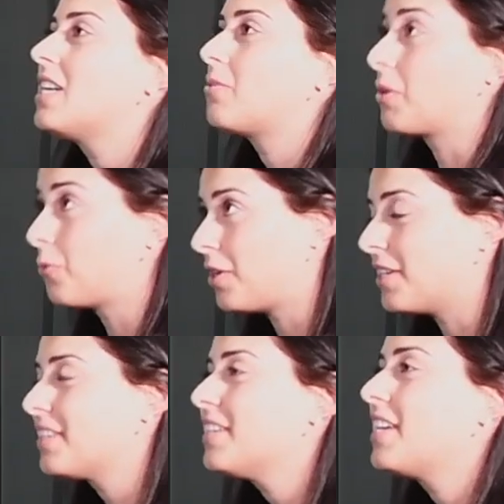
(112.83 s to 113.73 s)
We
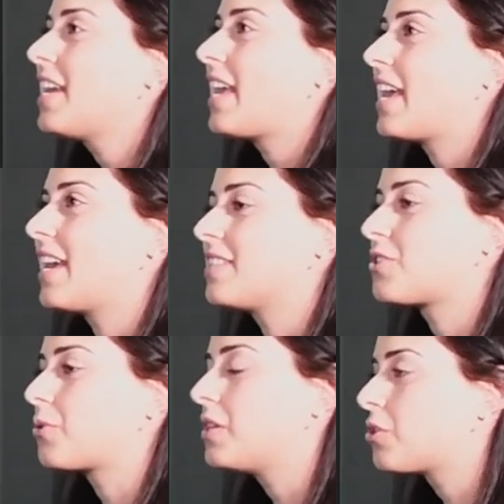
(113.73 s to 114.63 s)
would. And
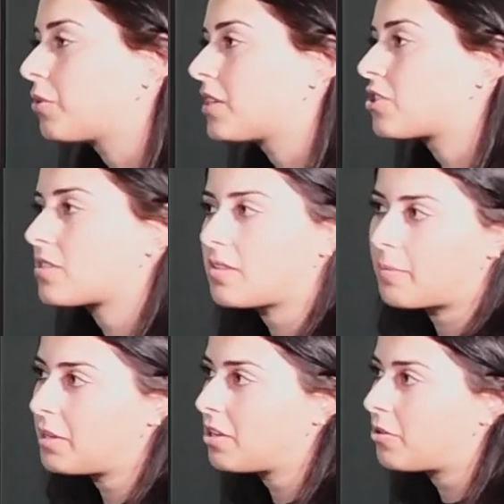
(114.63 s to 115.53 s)
so he told us, just let
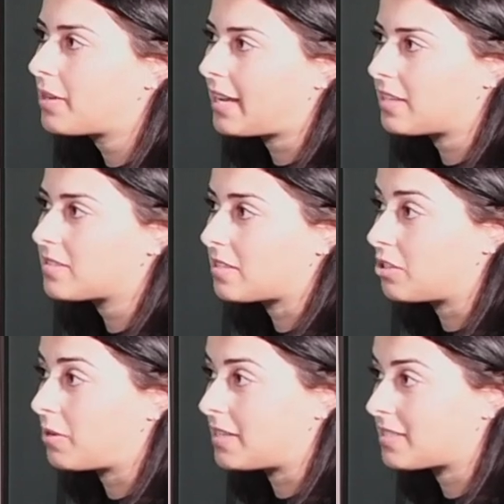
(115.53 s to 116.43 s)
me know and I can sit
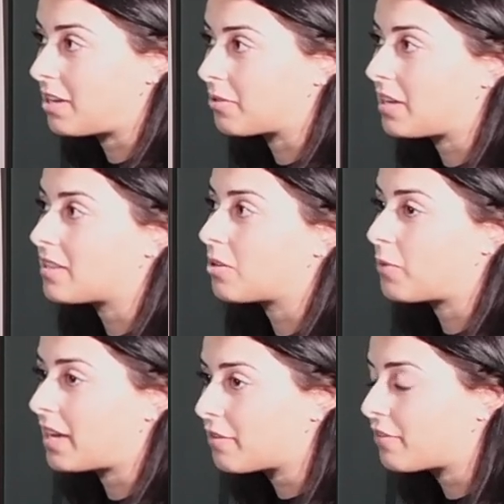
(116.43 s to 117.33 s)
you guys out. And then
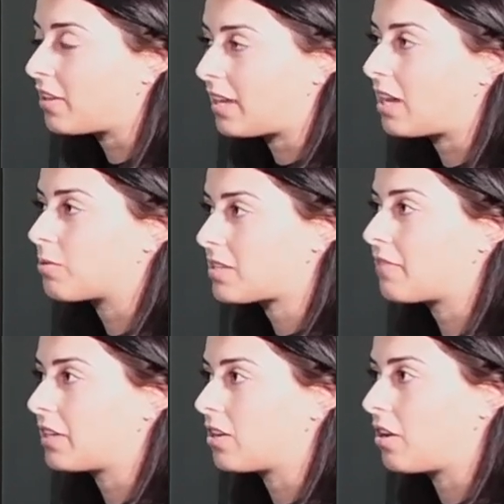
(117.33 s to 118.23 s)
when I felt like I was
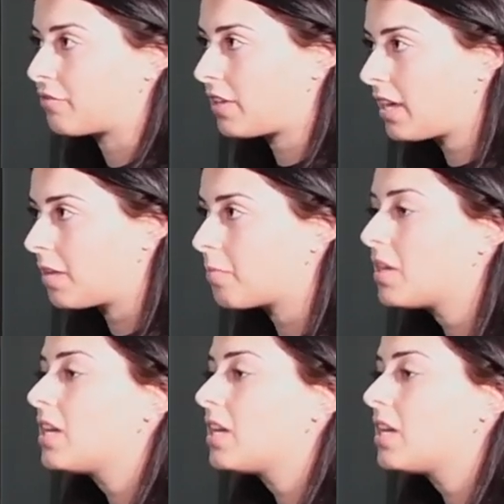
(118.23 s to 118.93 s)
having an off game,